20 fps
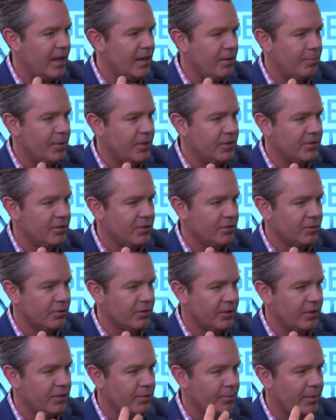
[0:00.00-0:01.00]
any piece of
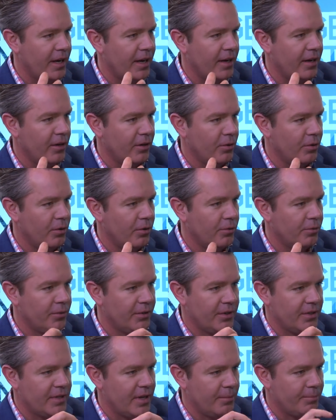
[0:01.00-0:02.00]
jewelry you buy in gold
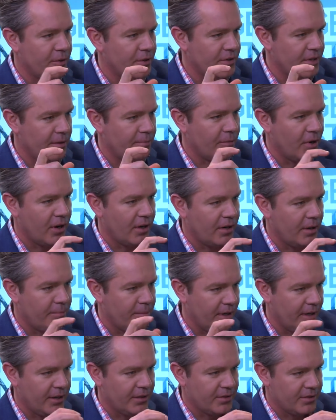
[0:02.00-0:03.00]
with a 10%
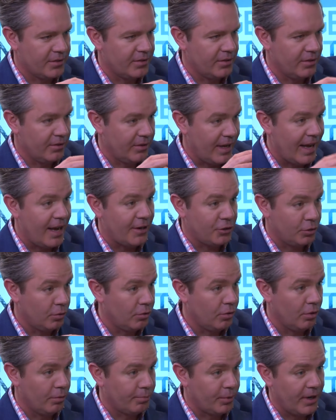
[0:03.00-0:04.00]
markup against okay. you know, the actual
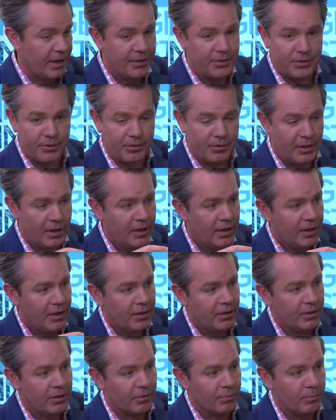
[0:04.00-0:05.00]
gold price. So yeah.
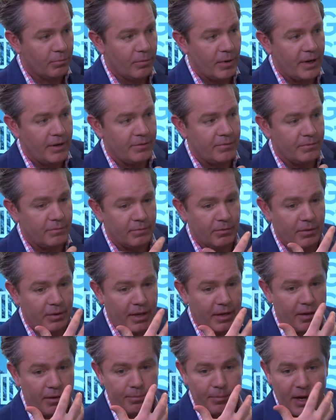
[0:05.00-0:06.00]
your wife,
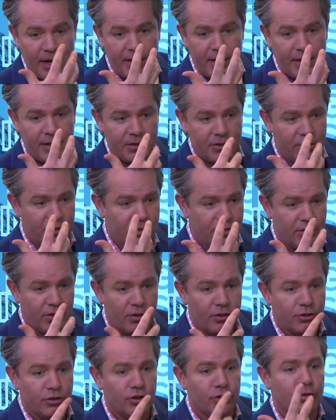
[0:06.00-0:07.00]
like in my case, she's
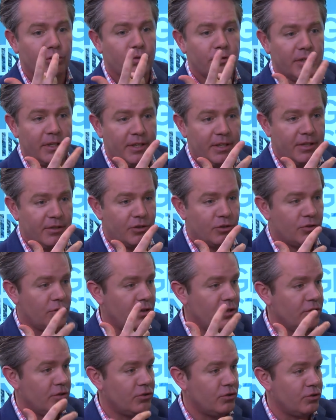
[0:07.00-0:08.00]
her jewelry is
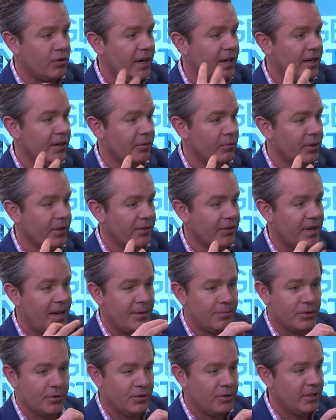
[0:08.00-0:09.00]
is trading in real
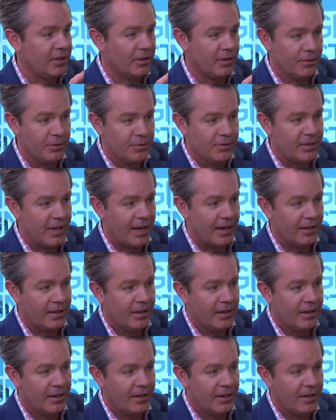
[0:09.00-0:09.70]
time, so she could lose that,